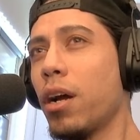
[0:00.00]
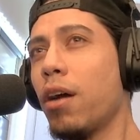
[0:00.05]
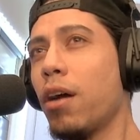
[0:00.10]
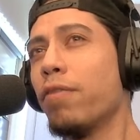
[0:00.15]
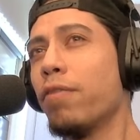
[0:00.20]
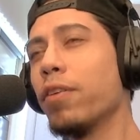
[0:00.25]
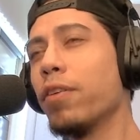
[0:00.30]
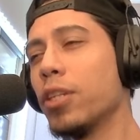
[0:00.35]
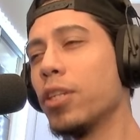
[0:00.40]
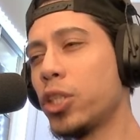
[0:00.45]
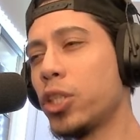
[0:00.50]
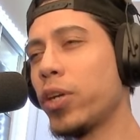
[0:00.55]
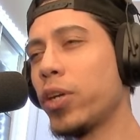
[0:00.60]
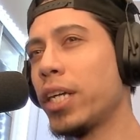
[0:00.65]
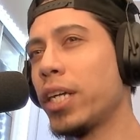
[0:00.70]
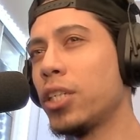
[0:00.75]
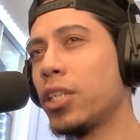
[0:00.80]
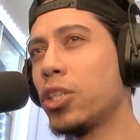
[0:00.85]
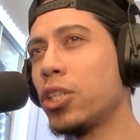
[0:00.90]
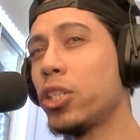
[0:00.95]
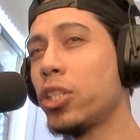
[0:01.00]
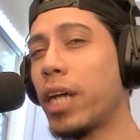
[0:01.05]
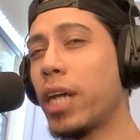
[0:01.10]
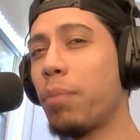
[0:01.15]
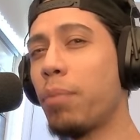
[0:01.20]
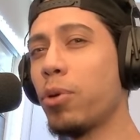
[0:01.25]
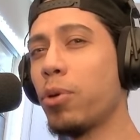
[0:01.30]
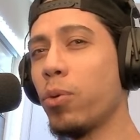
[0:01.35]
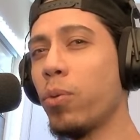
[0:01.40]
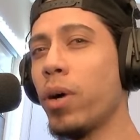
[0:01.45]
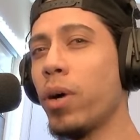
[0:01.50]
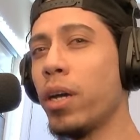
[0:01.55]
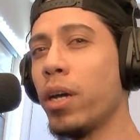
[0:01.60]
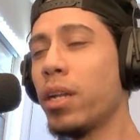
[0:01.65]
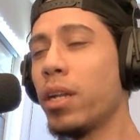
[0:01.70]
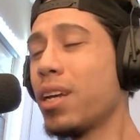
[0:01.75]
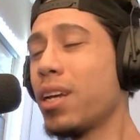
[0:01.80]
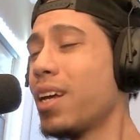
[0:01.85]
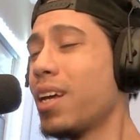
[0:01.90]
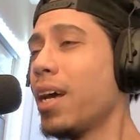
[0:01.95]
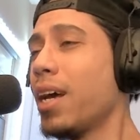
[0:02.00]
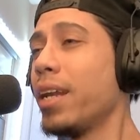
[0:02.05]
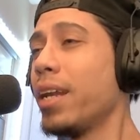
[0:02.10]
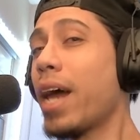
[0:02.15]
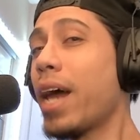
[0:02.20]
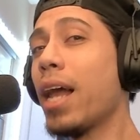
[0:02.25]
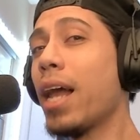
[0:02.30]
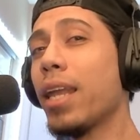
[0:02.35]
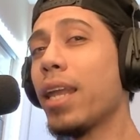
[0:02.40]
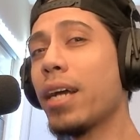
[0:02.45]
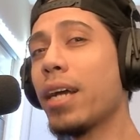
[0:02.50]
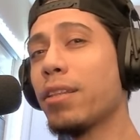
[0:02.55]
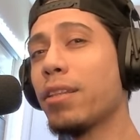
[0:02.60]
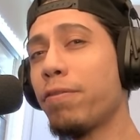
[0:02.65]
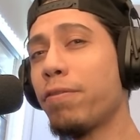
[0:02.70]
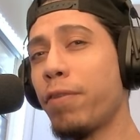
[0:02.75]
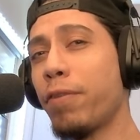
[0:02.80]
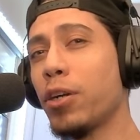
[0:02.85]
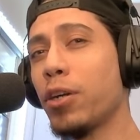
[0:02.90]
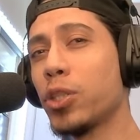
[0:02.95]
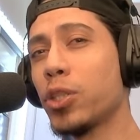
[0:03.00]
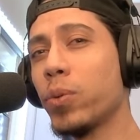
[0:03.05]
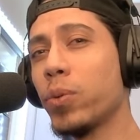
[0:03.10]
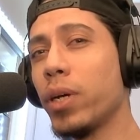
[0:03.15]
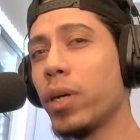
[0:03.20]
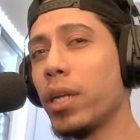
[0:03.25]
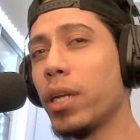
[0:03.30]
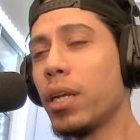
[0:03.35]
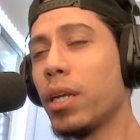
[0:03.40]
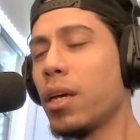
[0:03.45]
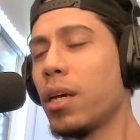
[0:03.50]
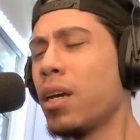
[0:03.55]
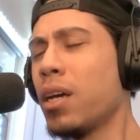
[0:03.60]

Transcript: for The Strangers Chapter 1. Now, I like the first one,